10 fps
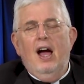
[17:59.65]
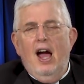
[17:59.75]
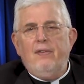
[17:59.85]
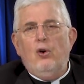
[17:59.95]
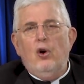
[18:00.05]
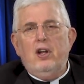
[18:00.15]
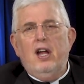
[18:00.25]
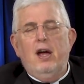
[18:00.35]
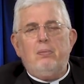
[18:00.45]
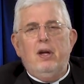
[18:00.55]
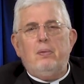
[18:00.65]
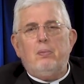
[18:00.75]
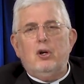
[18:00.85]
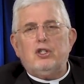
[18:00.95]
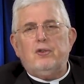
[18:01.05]
I have a hard time being
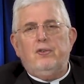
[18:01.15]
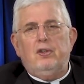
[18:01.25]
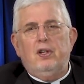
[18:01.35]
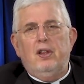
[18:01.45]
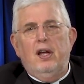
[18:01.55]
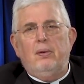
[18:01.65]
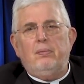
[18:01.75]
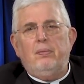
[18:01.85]
merciful to them.